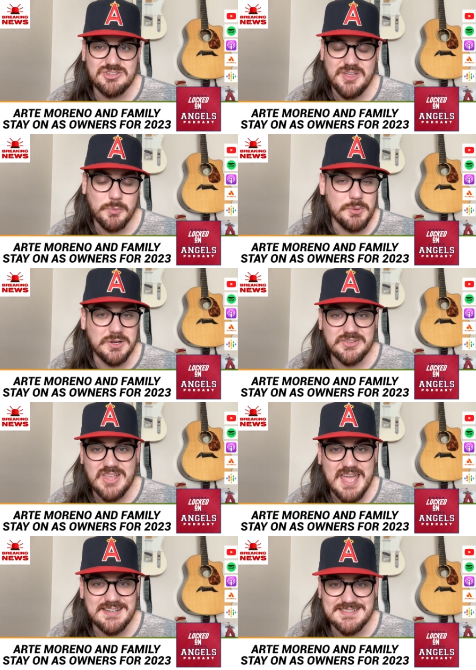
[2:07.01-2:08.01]
that we were
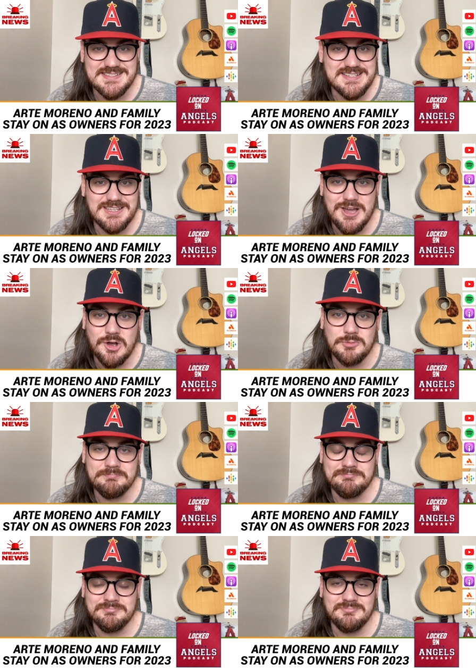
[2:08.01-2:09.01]
excited to see go
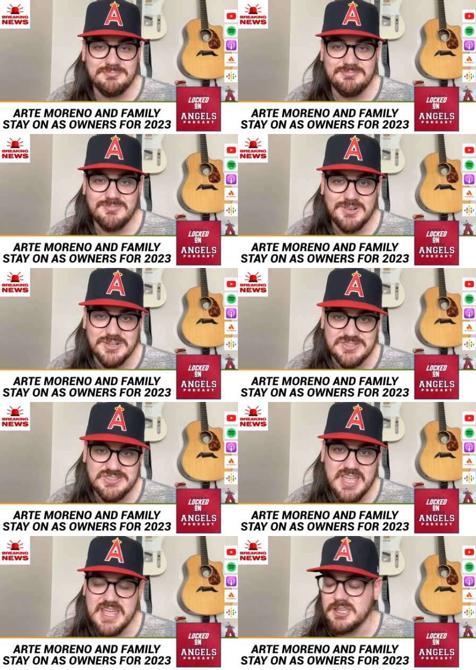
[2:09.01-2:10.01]
are
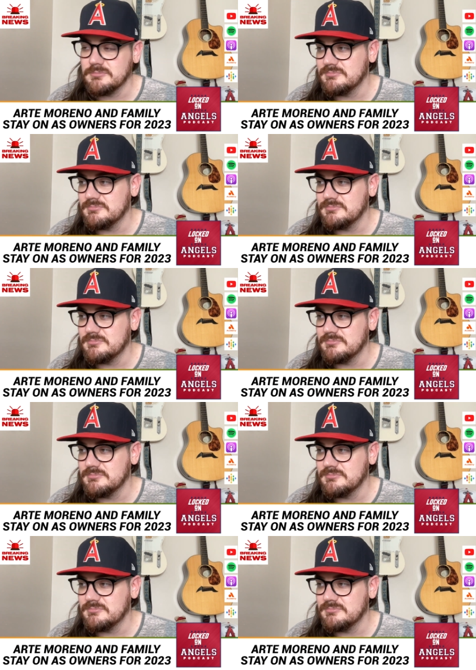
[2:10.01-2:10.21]
staying.